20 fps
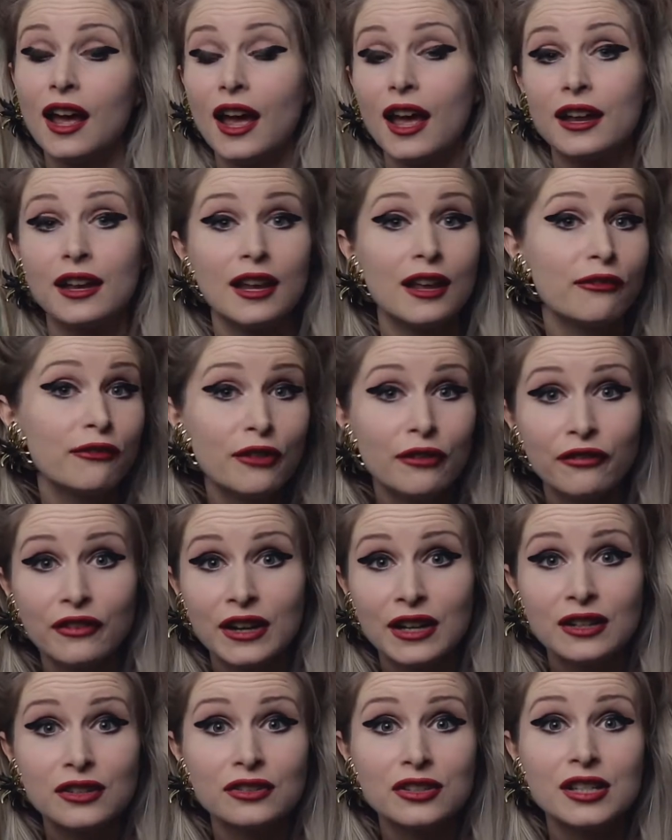And if you
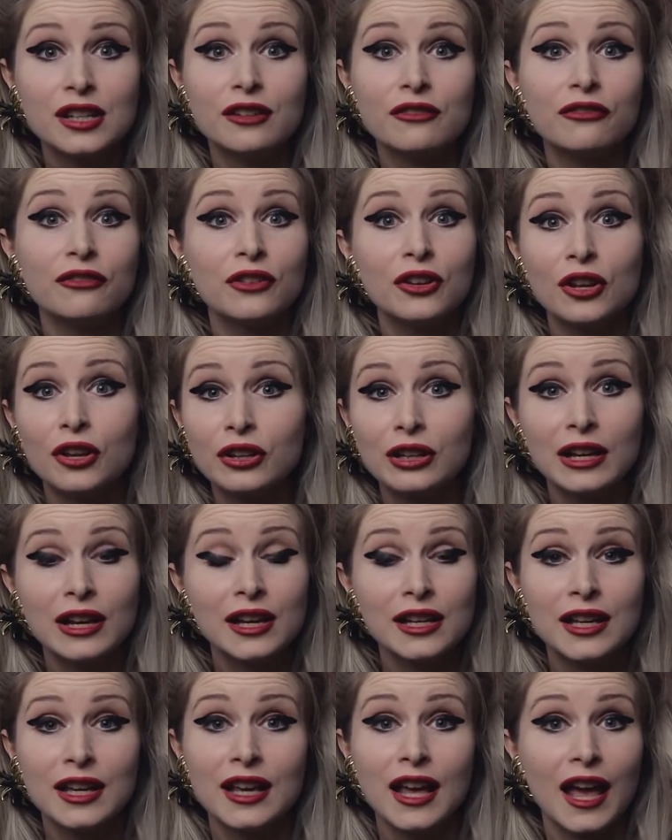find yourself not
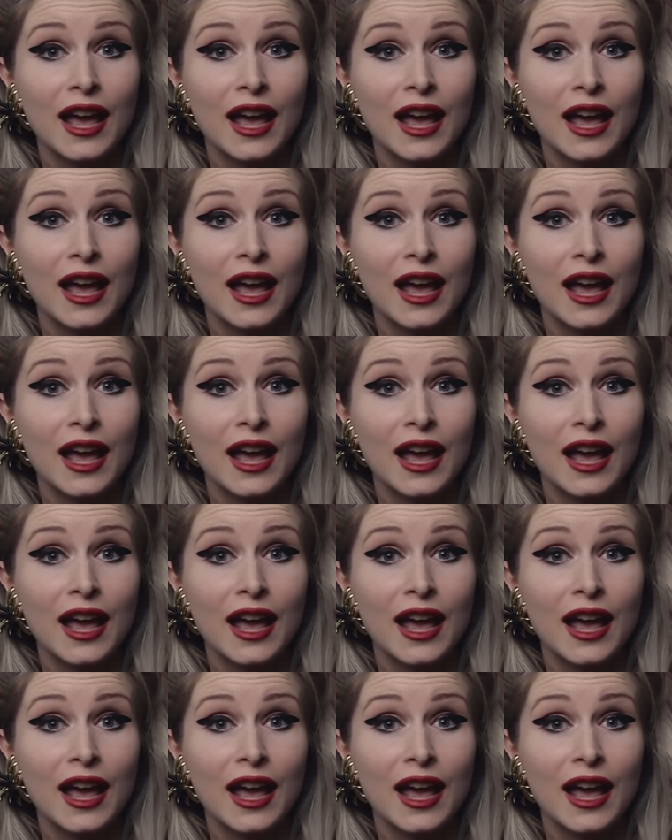liking